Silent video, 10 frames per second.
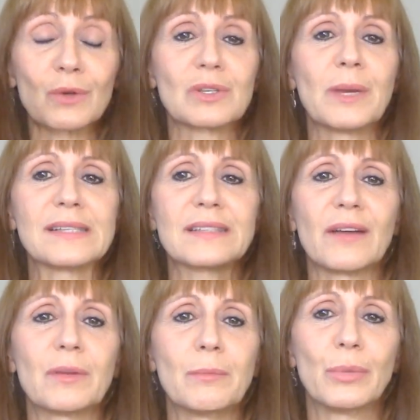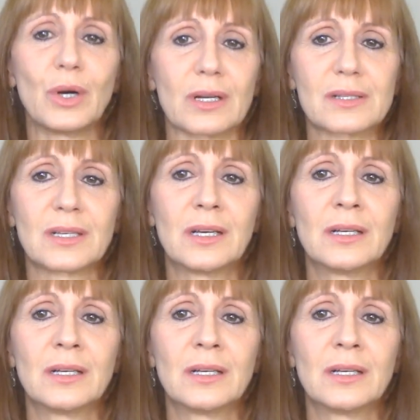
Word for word: Those are my seven books.